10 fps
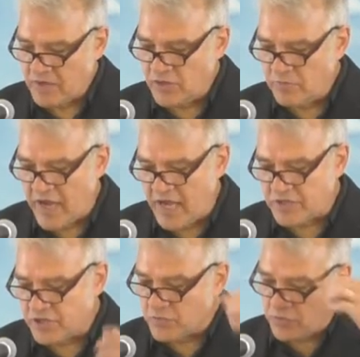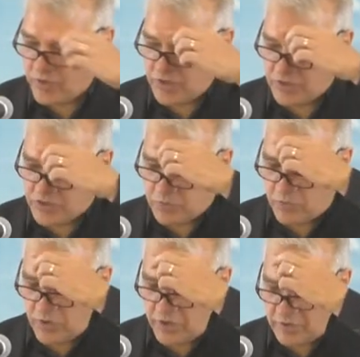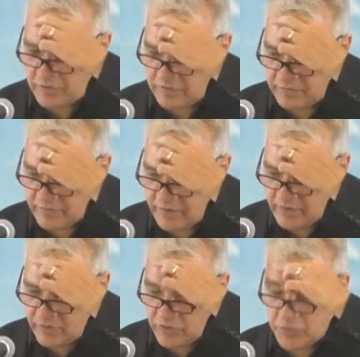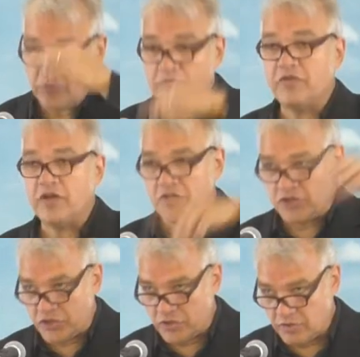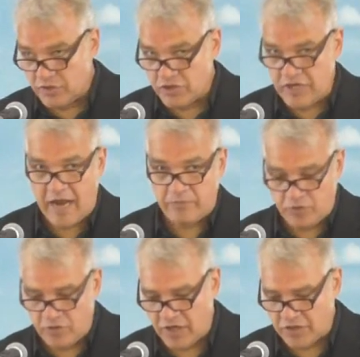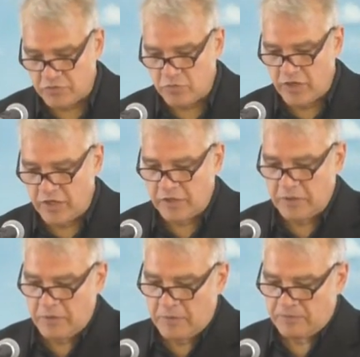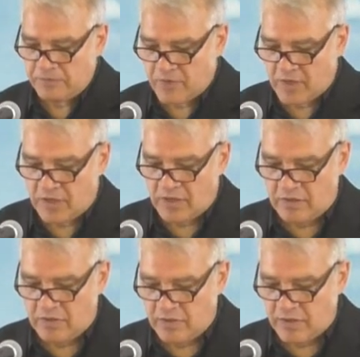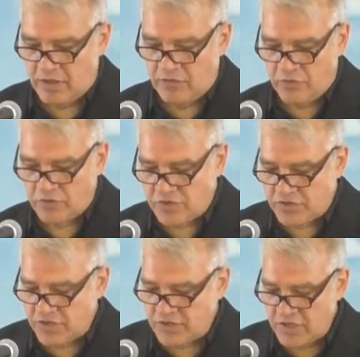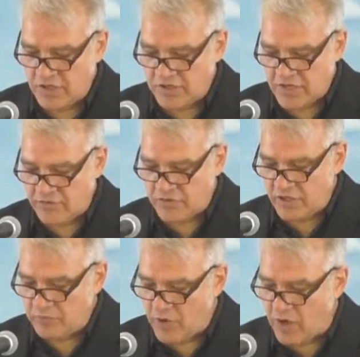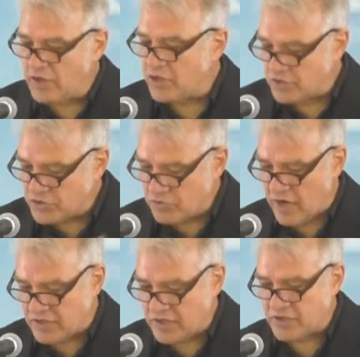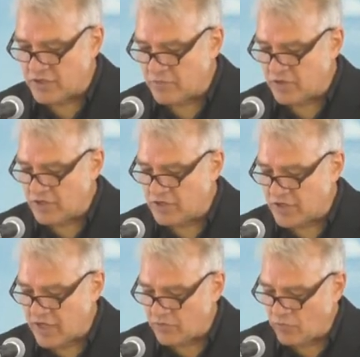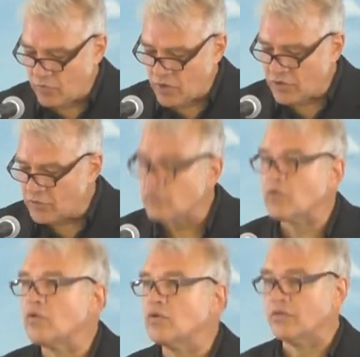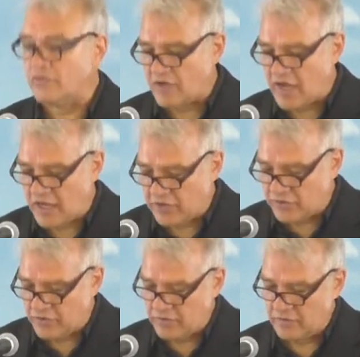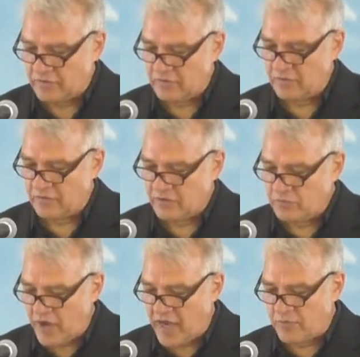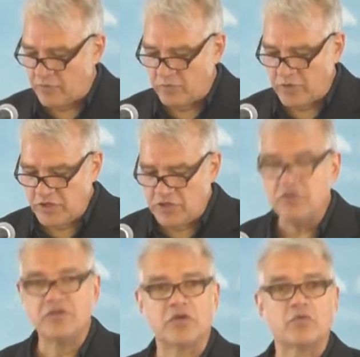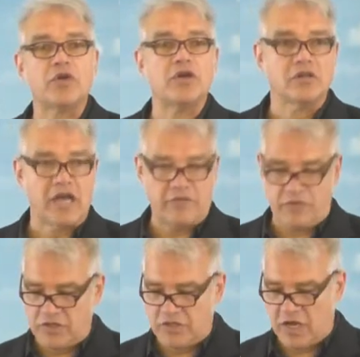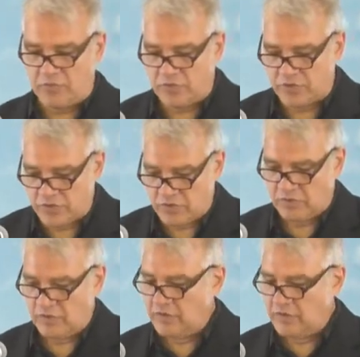And in the passage we're reading this morning, which will finish the chapter next week, in verses 16 and 17, Paul here is directing Timothy to that one rule of faith, the Bible, but he's using real-life examples